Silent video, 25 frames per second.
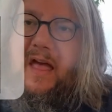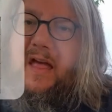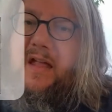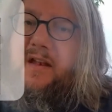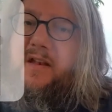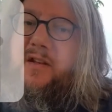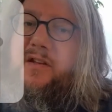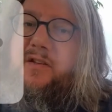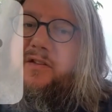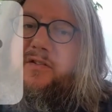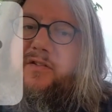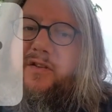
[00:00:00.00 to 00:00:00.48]

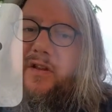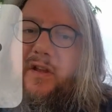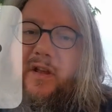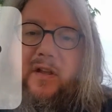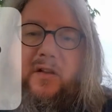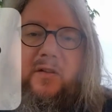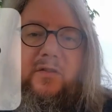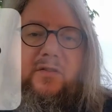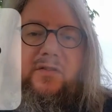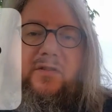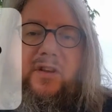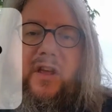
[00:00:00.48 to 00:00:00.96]
And it's
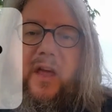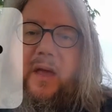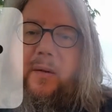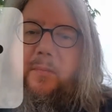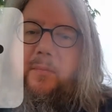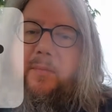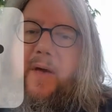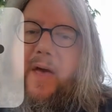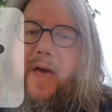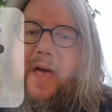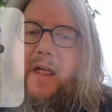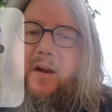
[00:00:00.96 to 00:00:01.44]
the
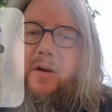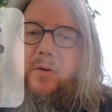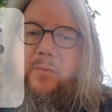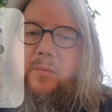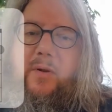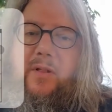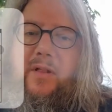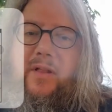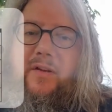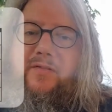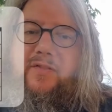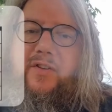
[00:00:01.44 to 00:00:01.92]
same
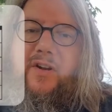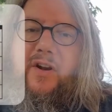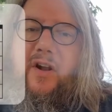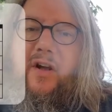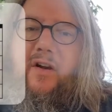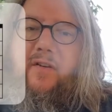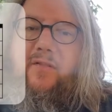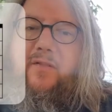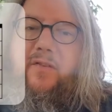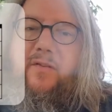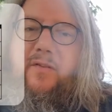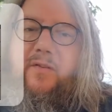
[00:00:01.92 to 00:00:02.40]
pattern, we lift it
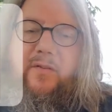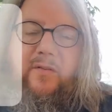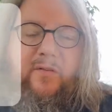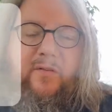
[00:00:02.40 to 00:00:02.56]
off.